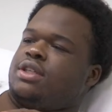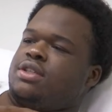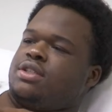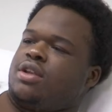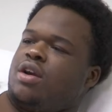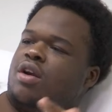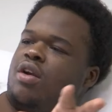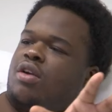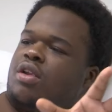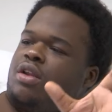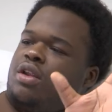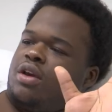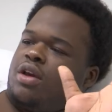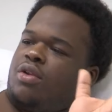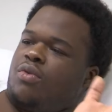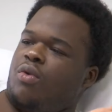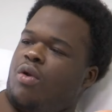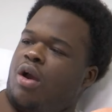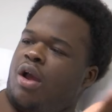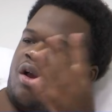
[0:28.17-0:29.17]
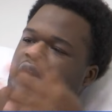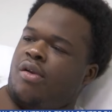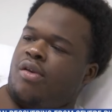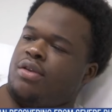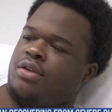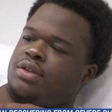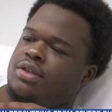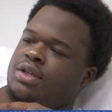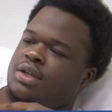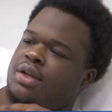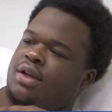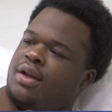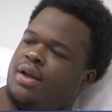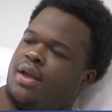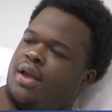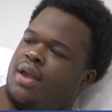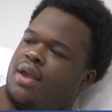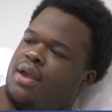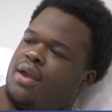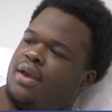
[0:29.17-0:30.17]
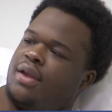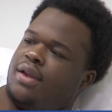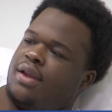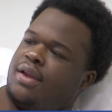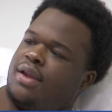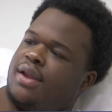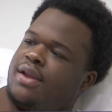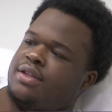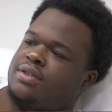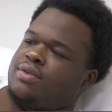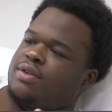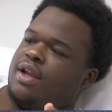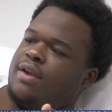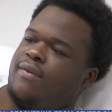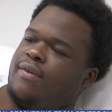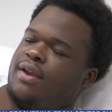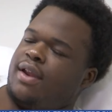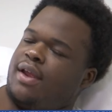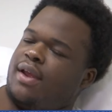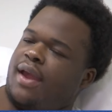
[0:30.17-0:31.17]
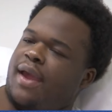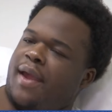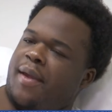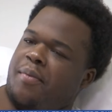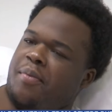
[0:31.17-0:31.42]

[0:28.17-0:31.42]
chilling, talking, looking around, and then that's when everything